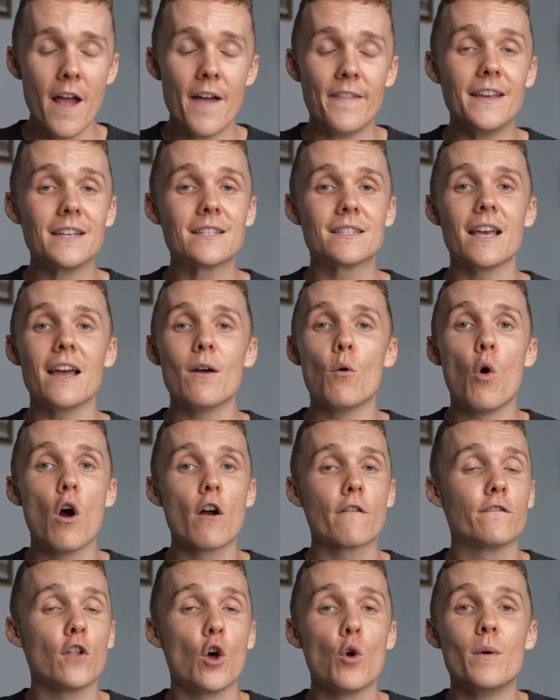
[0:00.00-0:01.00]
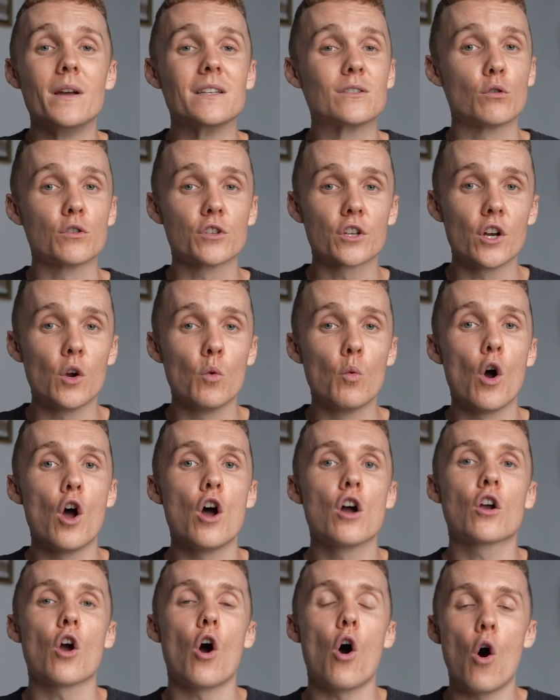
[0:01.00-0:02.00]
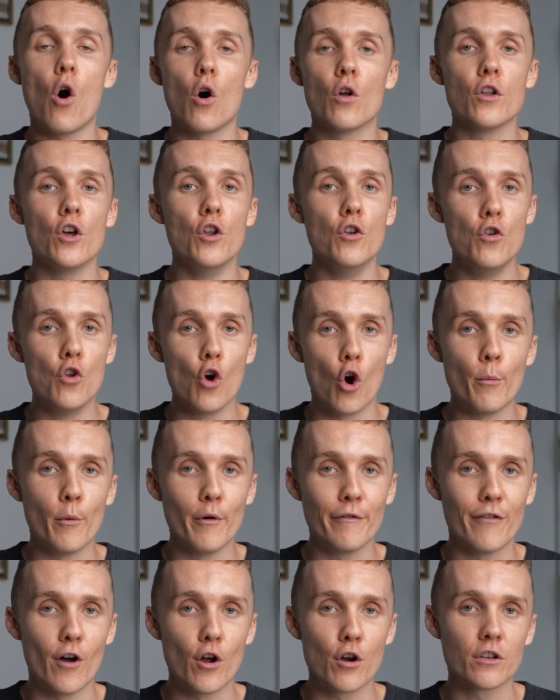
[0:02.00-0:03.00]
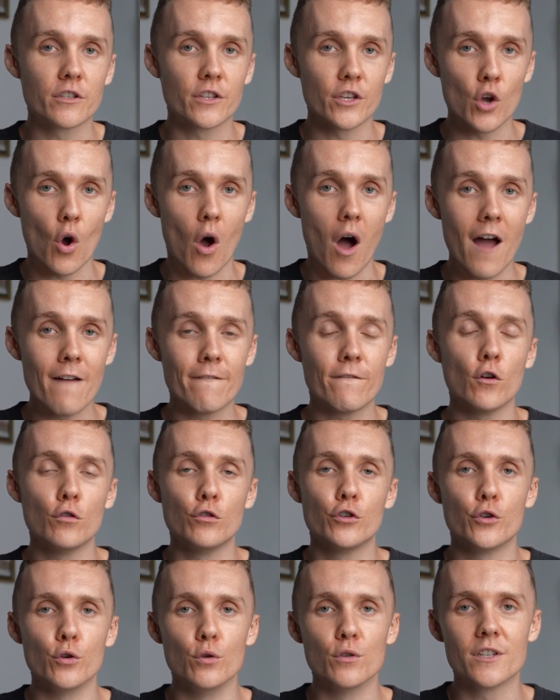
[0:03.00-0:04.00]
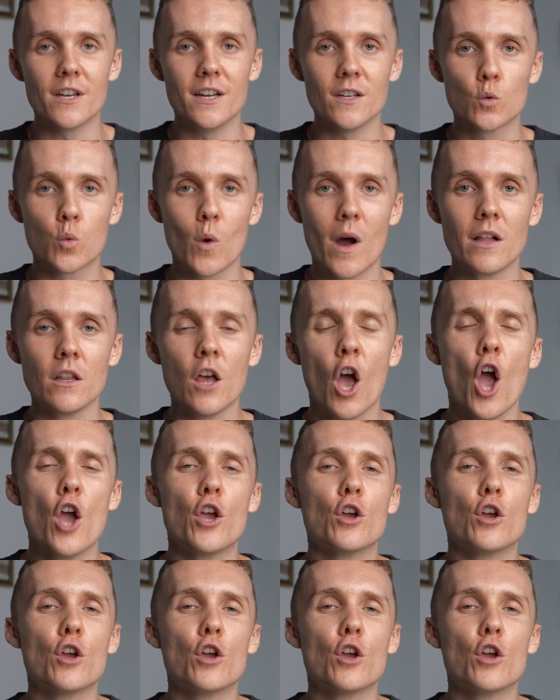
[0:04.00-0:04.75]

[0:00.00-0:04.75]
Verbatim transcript: This workflow is also going to work on normal photos that your iPhone shoots as well.